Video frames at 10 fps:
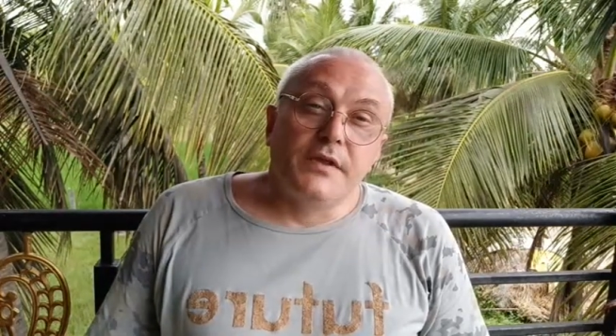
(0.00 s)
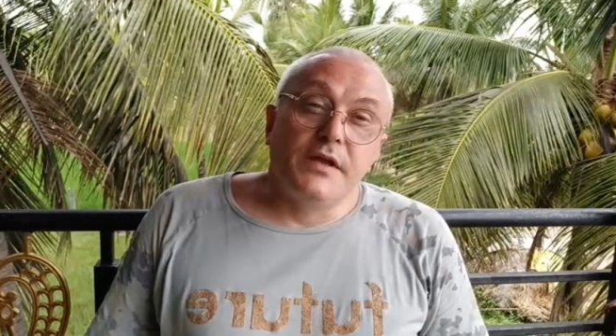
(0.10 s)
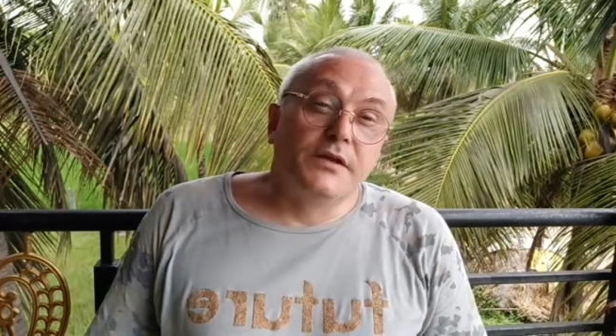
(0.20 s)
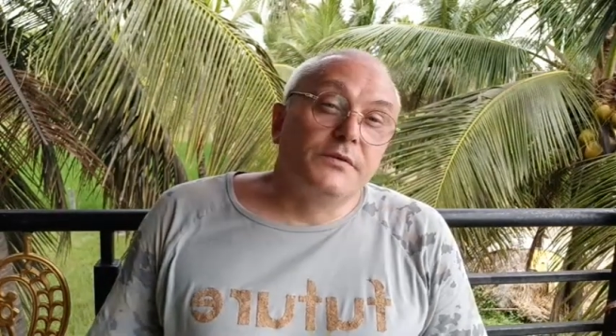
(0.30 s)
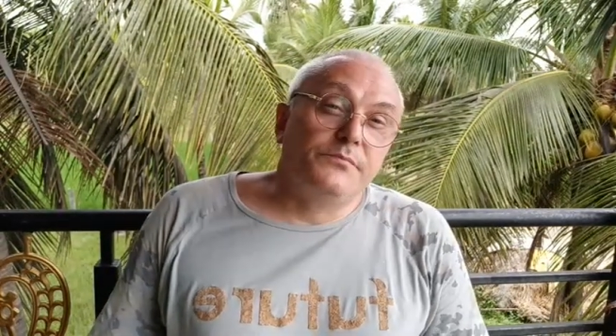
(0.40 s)

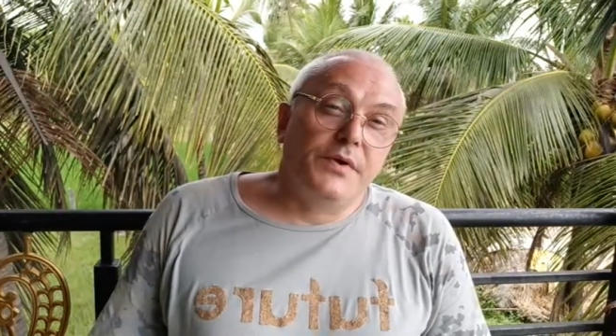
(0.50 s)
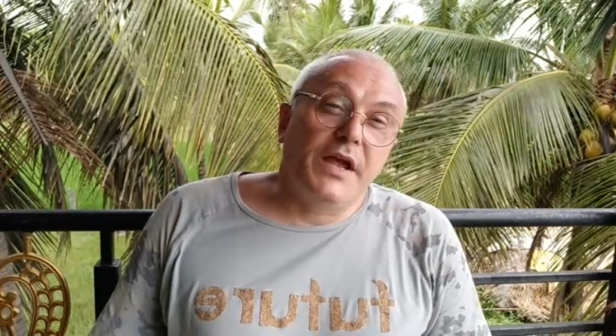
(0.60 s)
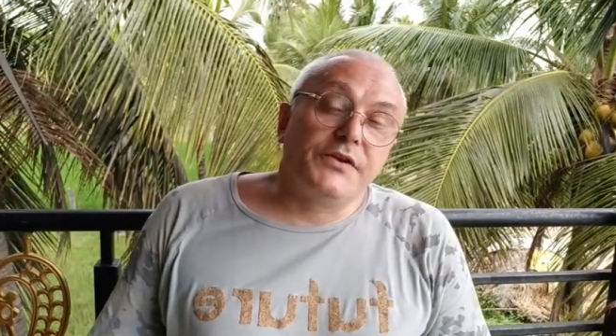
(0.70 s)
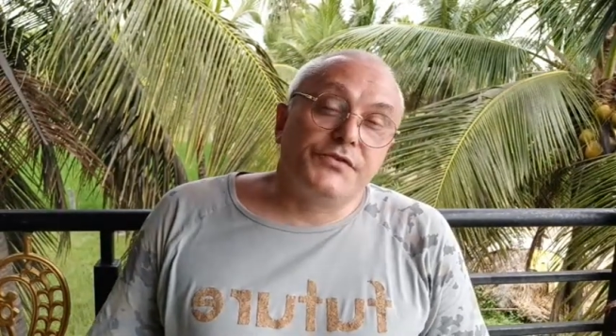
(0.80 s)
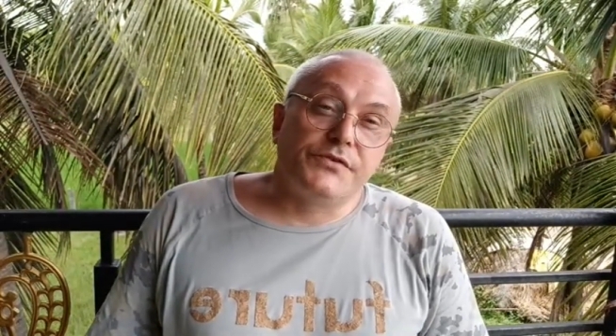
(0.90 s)
and
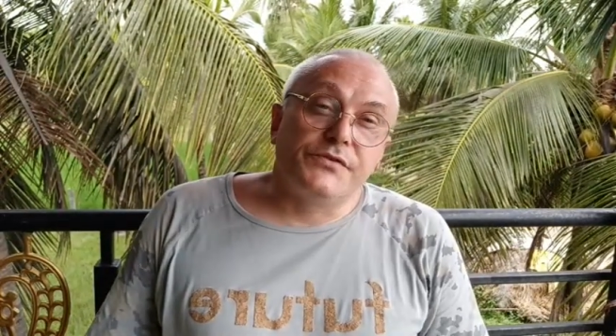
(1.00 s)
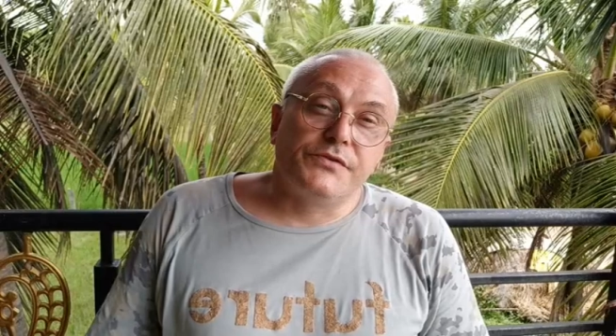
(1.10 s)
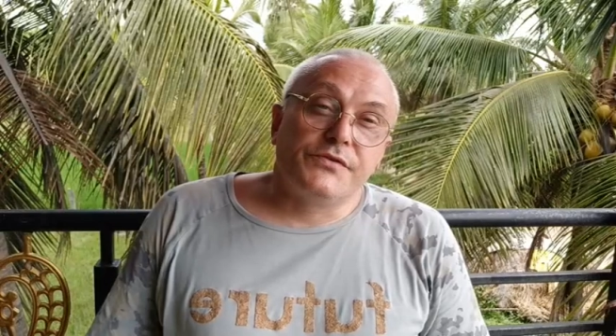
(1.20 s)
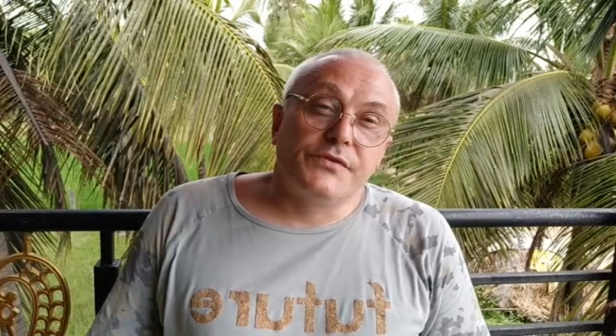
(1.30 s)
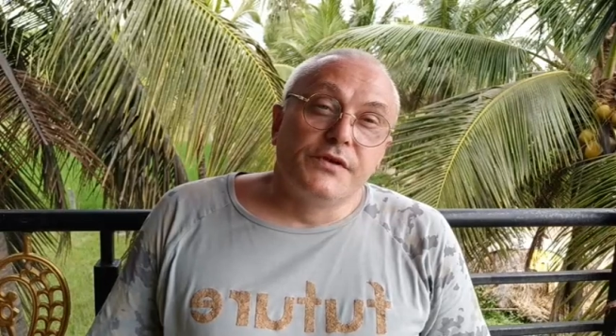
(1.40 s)
compassion
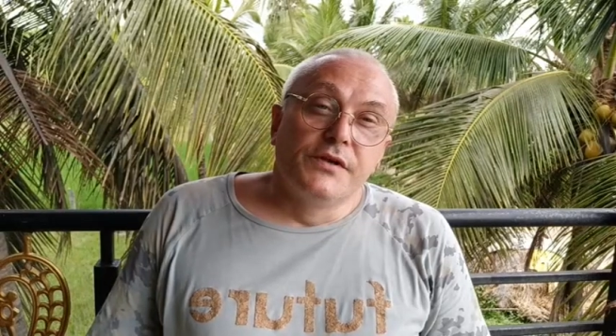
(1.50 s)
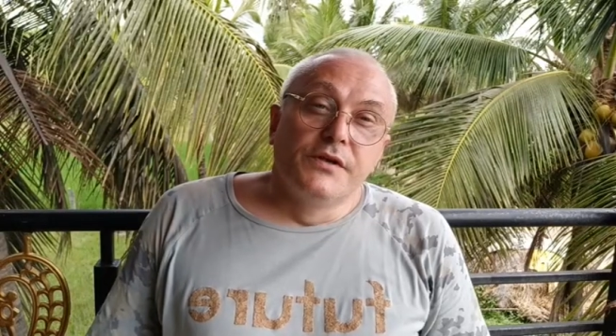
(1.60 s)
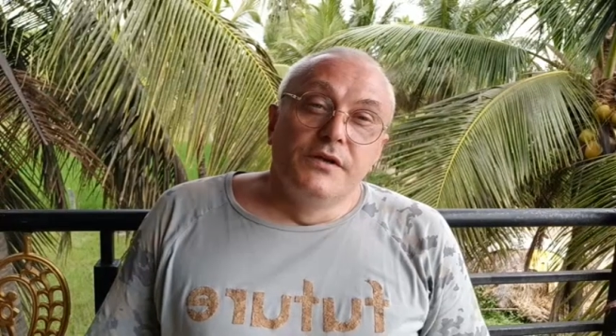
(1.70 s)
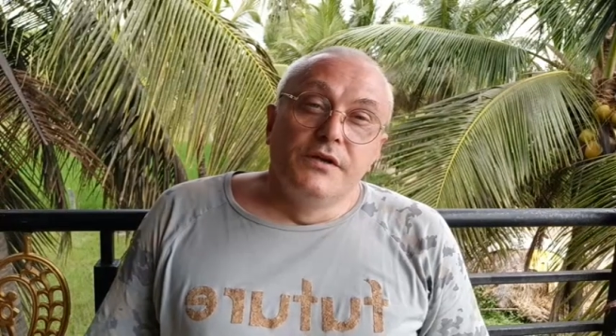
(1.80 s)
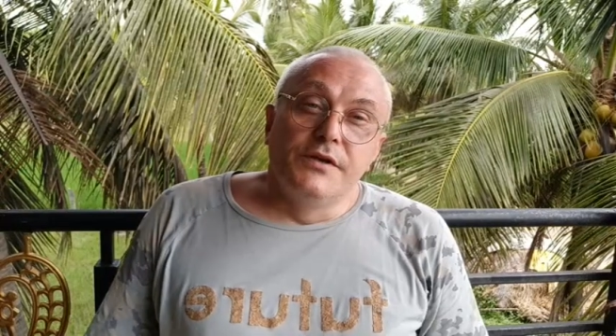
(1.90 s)

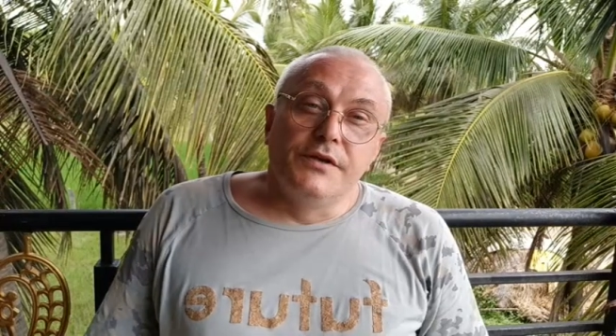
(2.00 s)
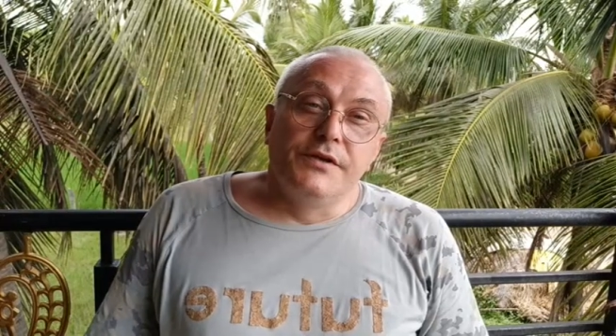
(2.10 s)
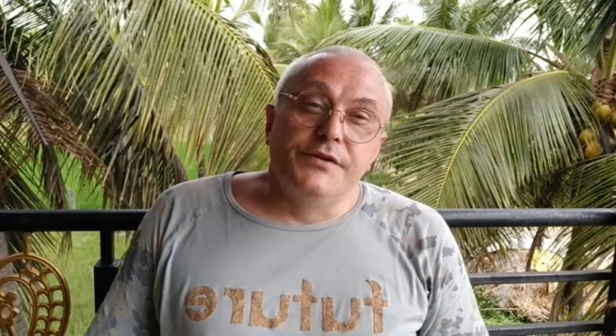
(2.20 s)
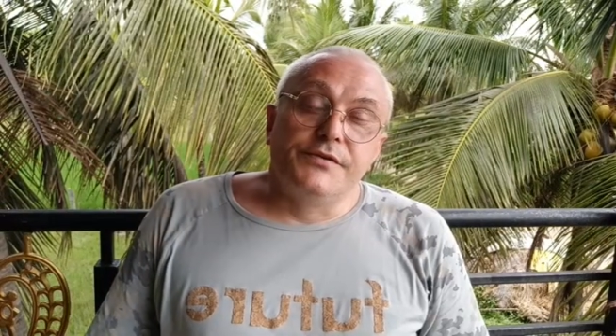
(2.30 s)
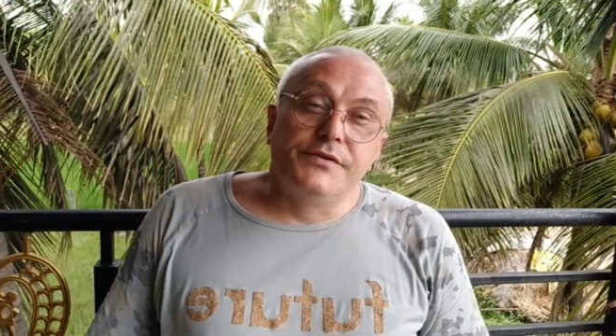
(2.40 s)

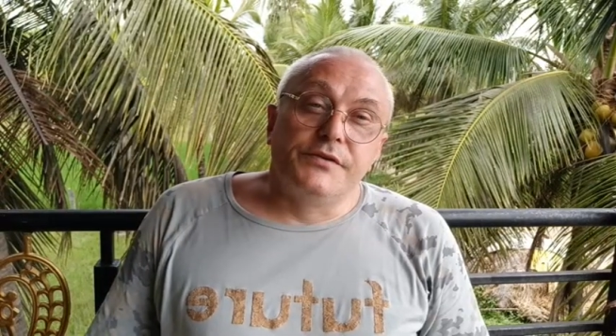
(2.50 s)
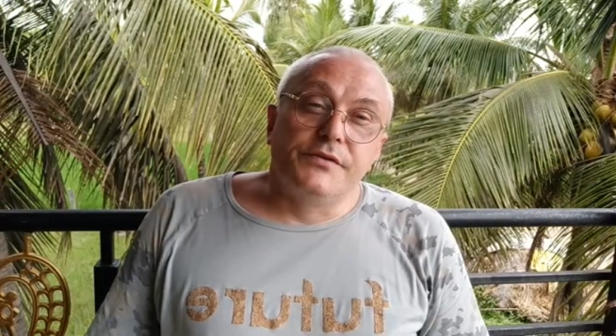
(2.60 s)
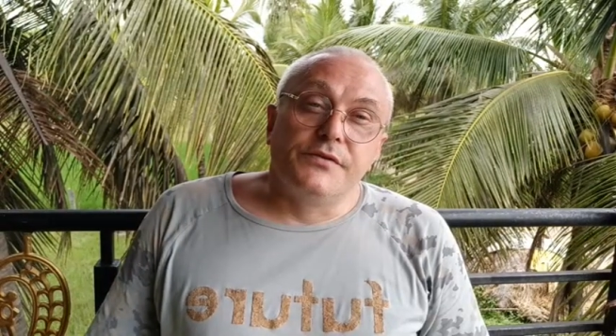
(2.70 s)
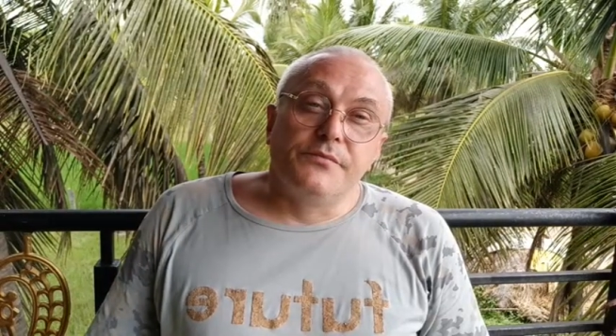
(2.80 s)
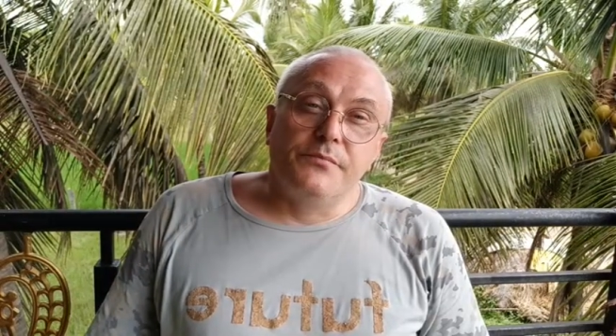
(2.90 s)
is
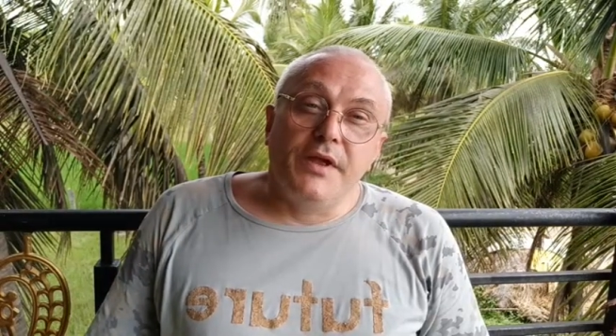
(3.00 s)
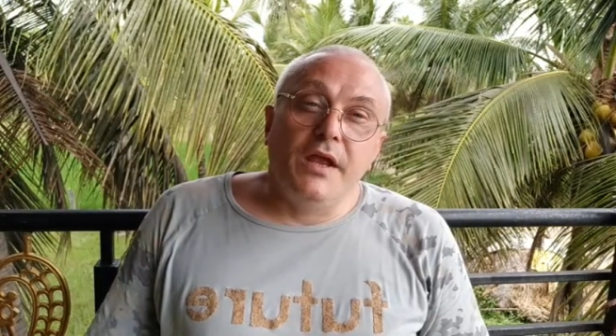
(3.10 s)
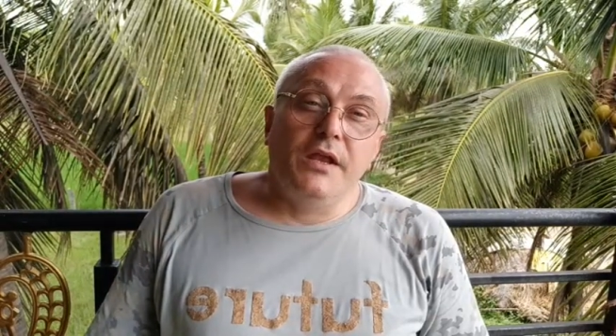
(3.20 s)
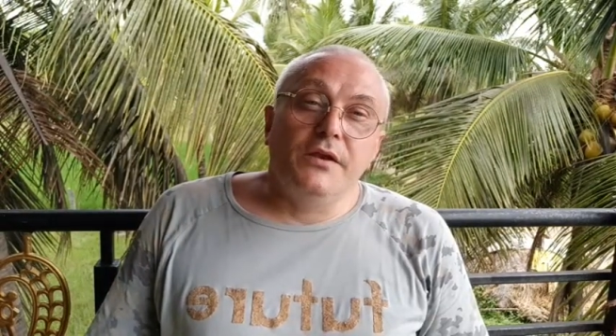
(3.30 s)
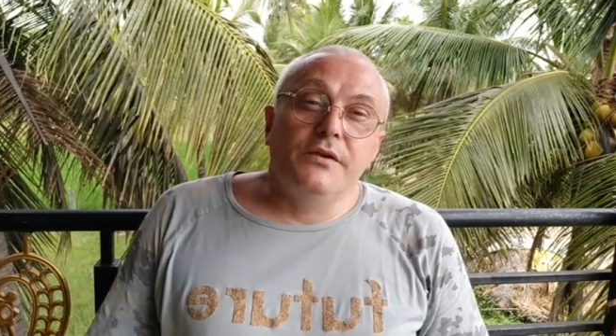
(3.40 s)
the
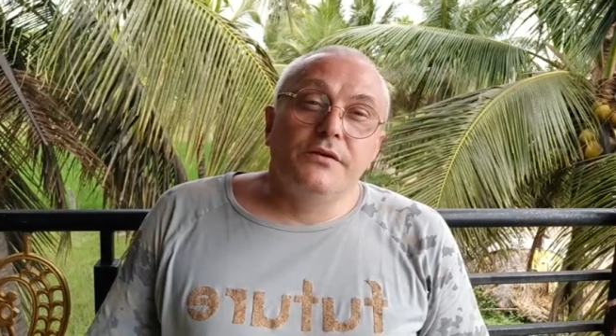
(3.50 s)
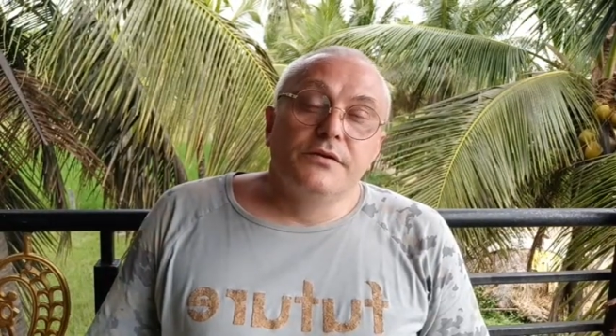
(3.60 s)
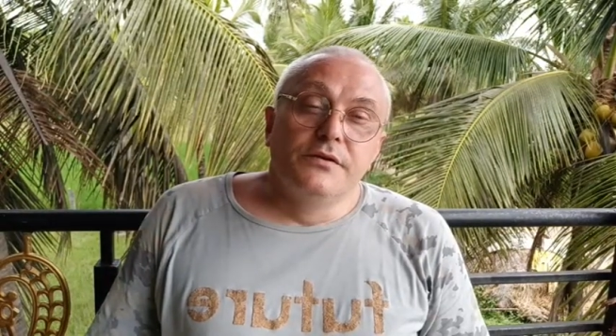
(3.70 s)
main